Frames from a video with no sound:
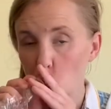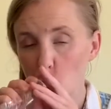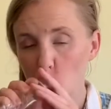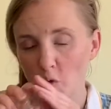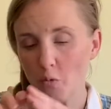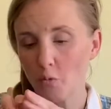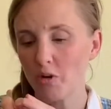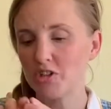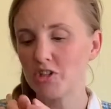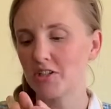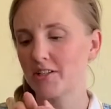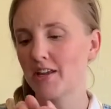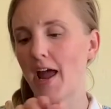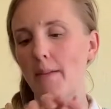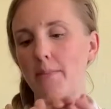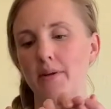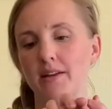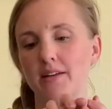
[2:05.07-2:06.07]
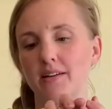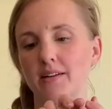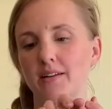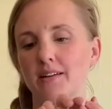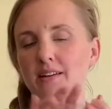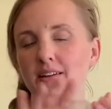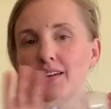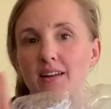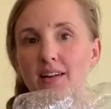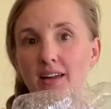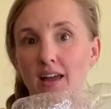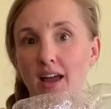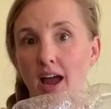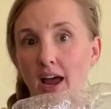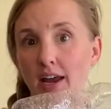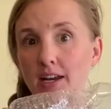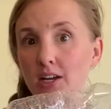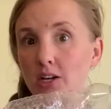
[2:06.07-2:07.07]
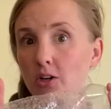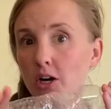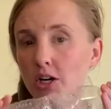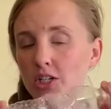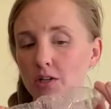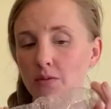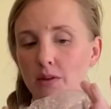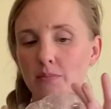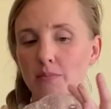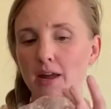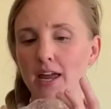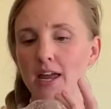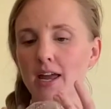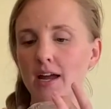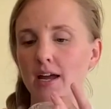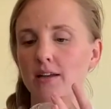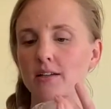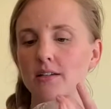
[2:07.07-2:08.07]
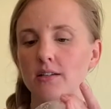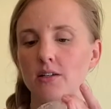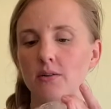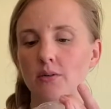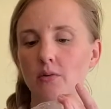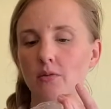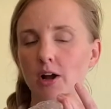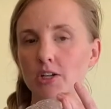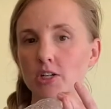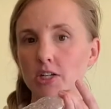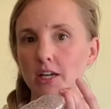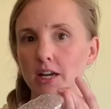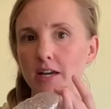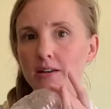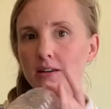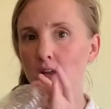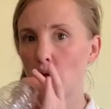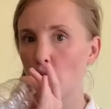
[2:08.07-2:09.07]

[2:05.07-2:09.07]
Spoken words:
What just happened? I didn't crush it with my hand. Watch again.